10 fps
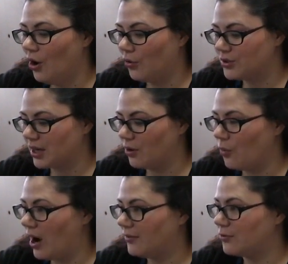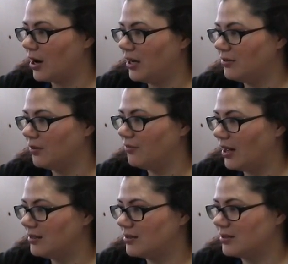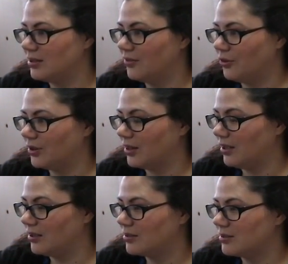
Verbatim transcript: hosting a wide variety of events and different things.